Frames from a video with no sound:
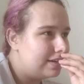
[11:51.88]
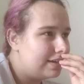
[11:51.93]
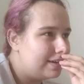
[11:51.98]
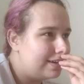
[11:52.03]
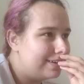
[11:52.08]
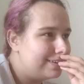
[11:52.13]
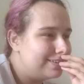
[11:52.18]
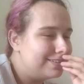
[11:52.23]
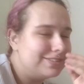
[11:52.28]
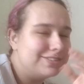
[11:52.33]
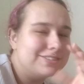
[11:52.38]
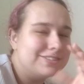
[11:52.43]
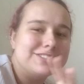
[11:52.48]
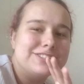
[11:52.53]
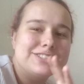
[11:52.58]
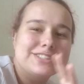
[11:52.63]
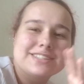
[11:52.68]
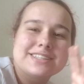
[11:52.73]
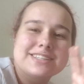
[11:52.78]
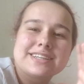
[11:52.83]
I don't know, it's
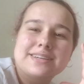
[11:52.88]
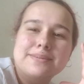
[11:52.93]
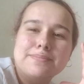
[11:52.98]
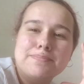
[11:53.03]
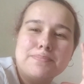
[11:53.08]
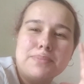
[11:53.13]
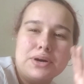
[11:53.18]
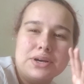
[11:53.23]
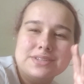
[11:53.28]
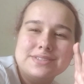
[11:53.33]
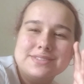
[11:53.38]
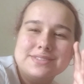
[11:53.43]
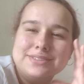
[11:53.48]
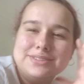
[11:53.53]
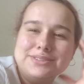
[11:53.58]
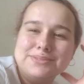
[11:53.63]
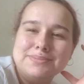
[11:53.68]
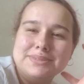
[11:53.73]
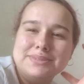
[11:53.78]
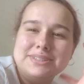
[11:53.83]
just like a
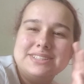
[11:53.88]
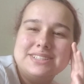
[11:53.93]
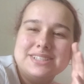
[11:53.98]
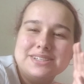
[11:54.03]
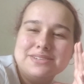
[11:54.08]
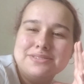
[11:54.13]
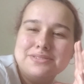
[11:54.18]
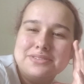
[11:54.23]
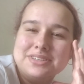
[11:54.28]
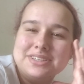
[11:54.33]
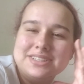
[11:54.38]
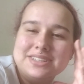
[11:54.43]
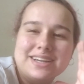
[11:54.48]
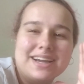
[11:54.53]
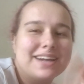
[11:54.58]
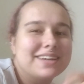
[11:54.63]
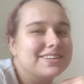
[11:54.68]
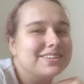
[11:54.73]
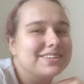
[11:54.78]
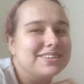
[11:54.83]
puzzle, but different.
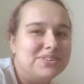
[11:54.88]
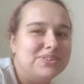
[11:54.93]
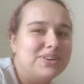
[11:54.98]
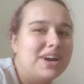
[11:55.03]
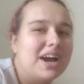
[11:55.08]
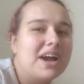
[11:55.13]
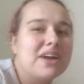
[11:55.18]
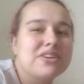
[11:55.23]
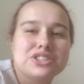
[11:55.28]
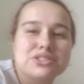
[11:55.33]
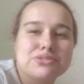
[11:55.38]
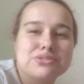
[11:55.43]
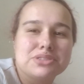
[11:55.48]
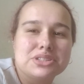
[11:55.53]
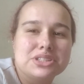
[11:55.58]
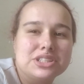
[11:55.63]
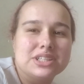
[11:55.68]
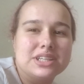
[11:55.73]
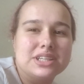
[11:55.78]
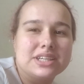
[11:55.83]
I don't know. I just
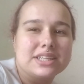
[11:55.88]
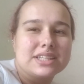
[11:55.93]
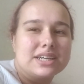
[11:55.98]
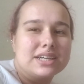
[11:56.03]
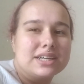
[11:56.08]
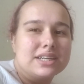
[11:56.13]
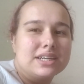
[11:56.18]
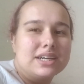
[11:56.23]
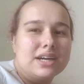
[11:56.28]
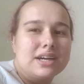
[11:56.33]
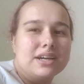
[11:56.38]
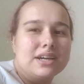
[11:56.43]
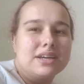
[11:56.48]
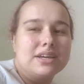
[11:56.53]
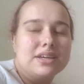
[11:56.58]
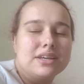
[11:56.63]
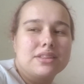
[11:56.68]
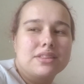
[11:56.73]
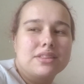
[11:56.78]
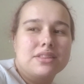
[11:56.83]
really like that.
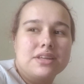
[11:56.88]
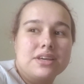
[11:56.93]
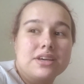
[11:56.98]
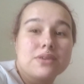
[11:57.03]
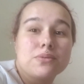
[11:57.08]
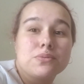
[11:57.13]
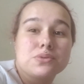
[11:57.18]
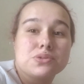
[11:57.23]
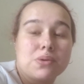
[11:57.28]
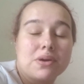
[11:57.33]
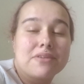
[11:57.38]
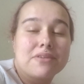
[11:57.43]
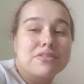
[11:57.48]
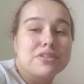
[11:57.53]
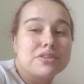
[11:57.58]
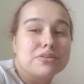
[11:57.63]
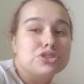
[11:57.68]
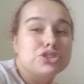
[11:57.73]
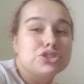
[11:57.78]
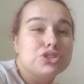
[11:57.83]
I think it was one of
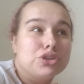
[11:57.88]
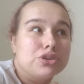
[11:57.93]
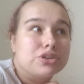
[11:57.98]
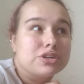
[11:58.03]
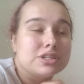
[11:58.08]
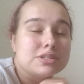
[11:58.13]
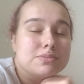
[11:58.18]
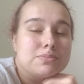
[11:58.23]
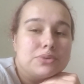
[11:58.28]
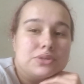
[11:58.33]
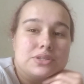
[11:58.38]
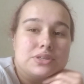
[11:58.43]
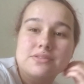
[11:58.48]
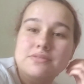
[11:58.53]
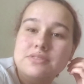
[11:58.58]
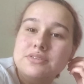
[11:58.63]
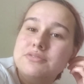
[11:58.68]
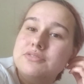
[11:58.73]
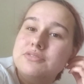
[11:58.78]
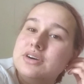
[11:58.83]
the strongest points of
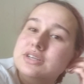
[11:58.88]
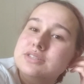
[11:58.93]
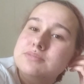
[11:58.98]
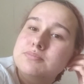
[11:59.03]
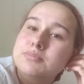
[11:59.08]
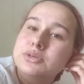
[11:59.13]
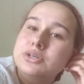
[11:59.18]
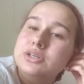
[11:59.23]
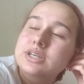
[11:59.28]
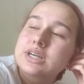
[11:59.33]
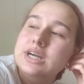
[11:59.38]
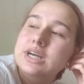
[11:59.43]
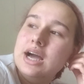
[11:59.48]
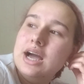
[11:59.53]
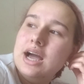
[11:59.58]
the first book.